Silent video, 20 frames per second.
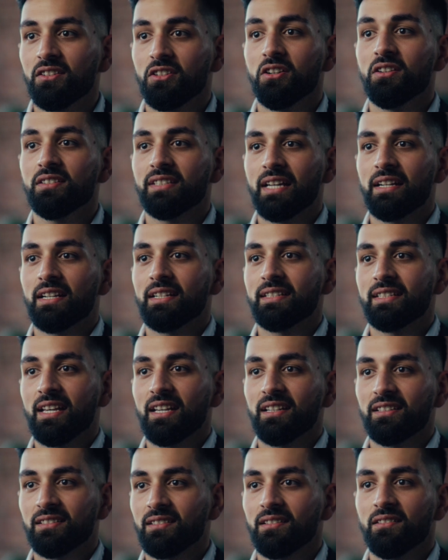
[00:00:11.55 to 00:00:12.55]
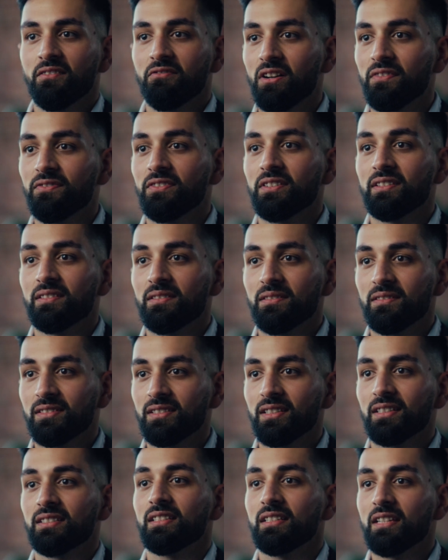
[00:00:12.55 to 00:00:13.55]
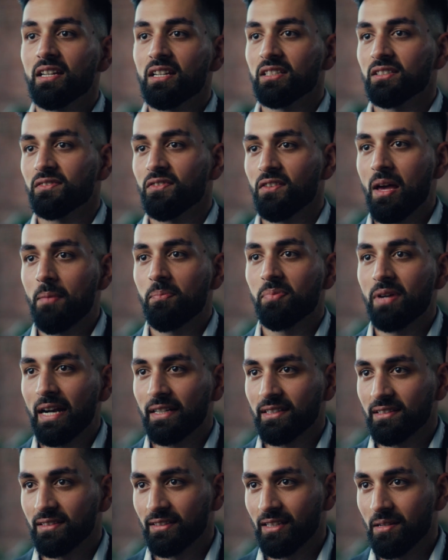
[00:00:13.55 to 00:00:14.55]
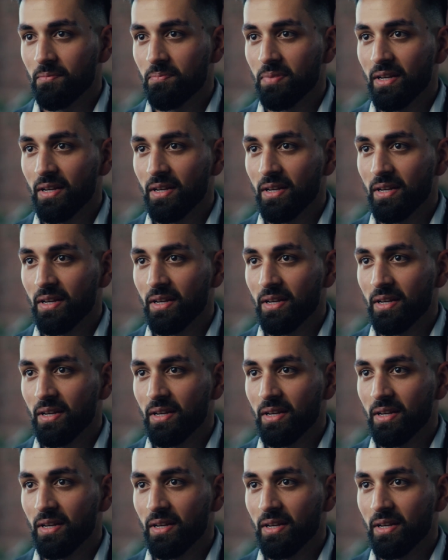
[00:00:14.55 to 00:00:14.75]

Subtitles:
Turns out it takes roughly 60 days for that practice to get